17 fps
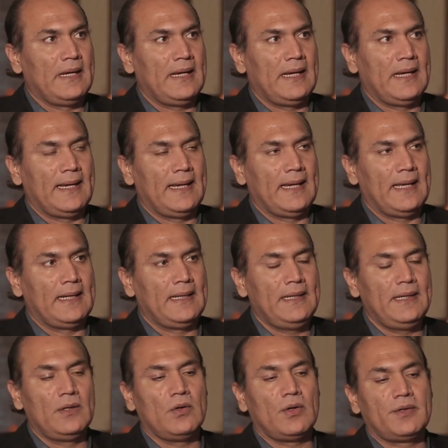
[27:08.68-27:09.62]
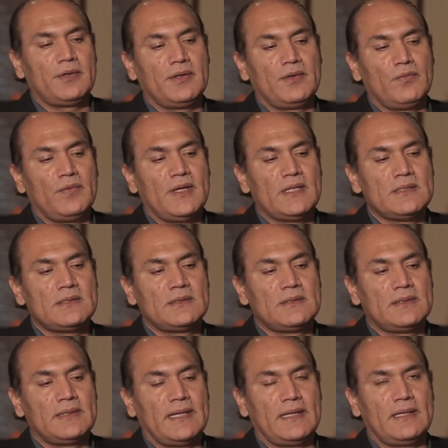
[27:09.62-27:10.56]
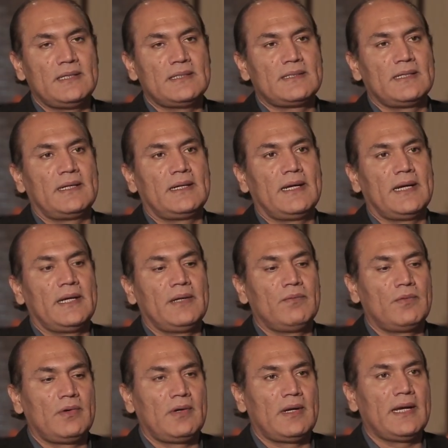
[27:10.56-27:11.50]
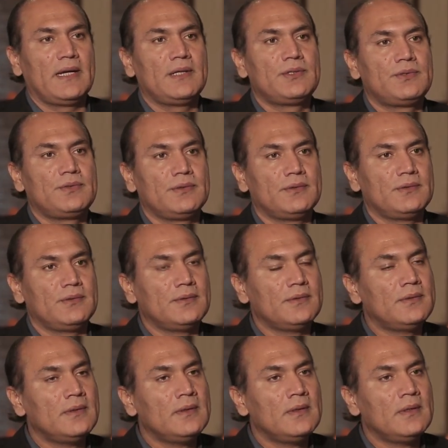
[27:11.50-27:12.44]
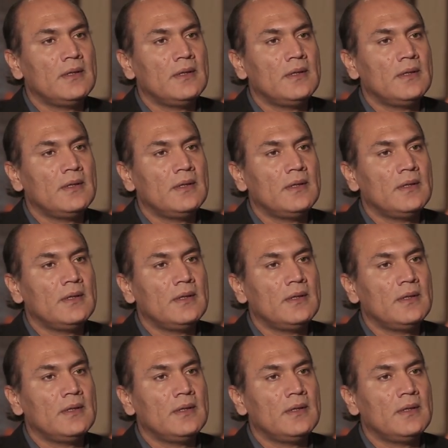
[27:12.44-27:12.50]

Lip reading: And he got convinced, and he said, I would like to